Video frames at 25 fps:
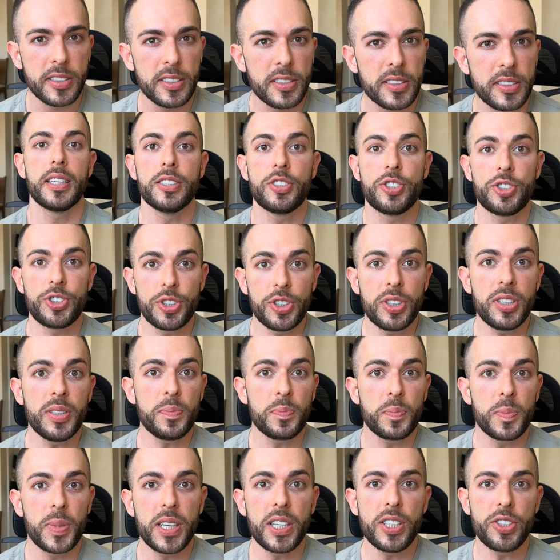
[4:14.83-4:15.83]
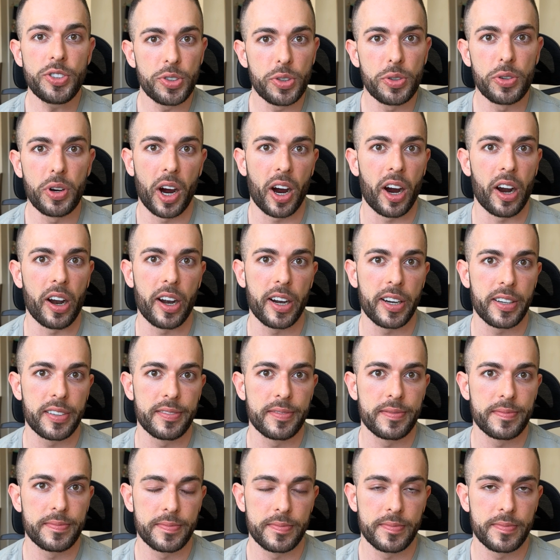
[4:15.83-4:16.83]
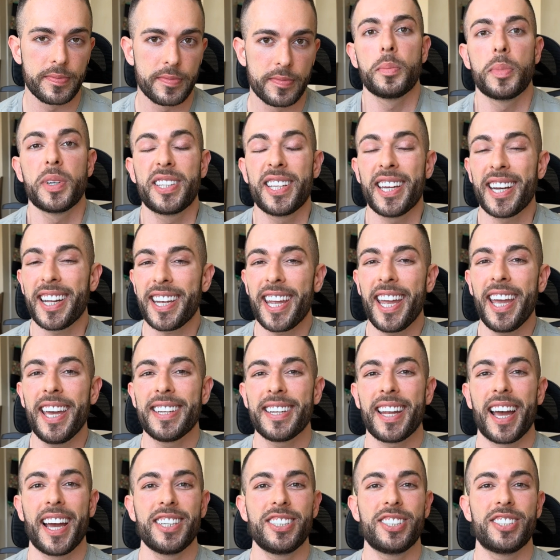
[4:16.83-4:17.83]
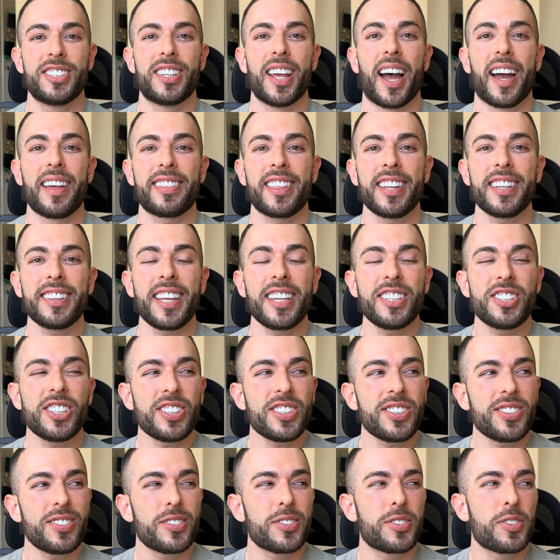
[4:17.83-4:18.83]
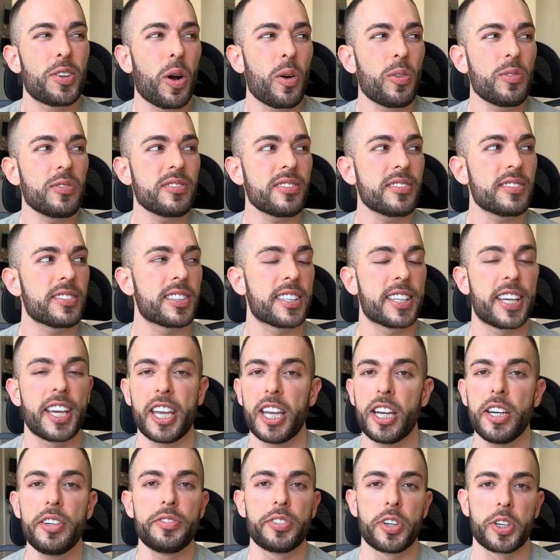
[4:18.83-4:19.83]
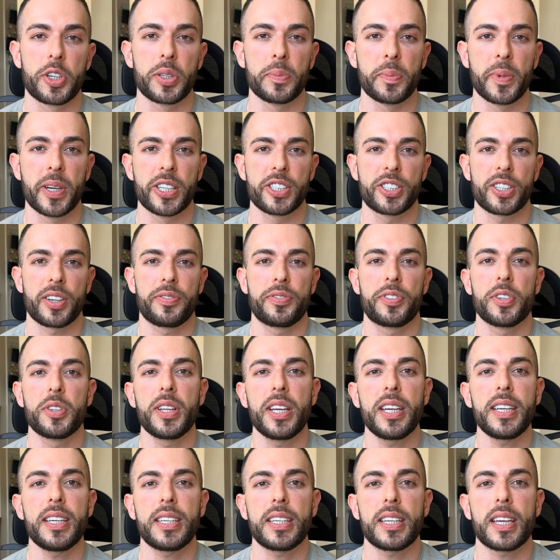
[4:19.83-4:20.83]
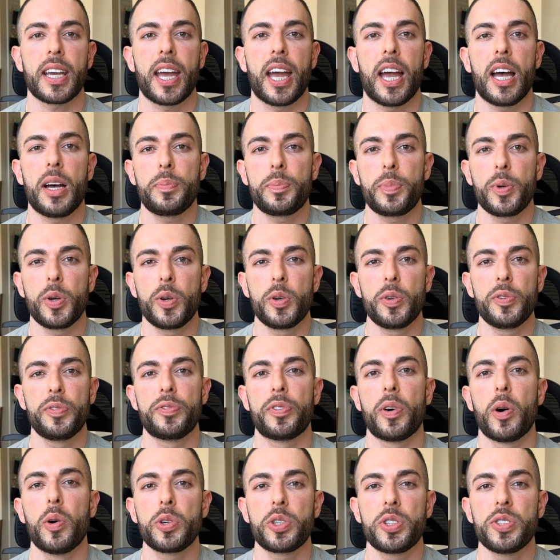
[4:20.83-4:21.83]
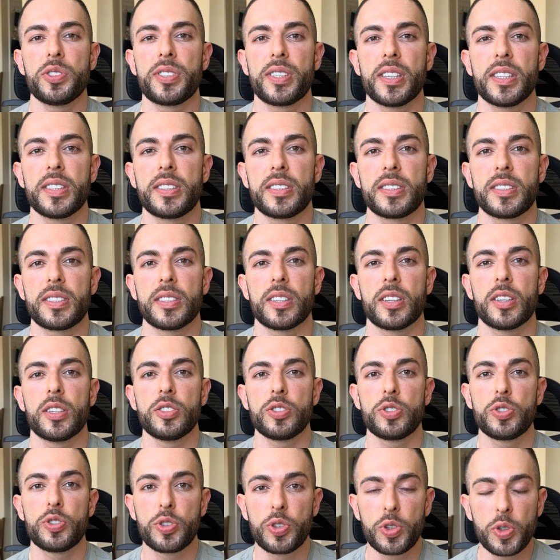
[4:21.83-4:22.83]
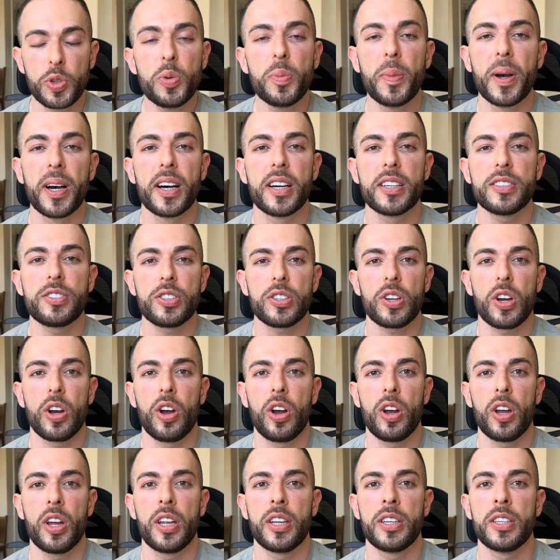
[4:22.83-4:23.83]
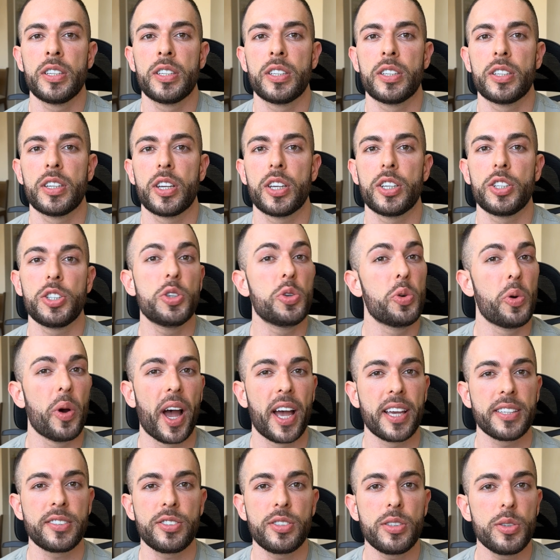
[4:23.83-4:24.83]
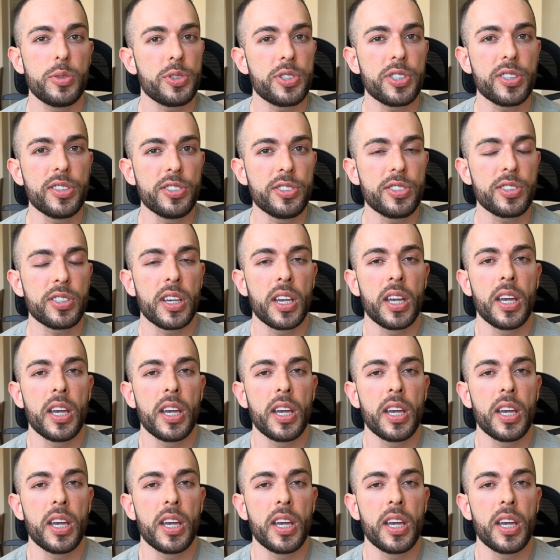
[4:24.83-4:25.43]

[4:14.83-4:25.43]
It shouldn't be too hard. But then again, I think they just don't care very much. I feel like Apple focuses too much on US users,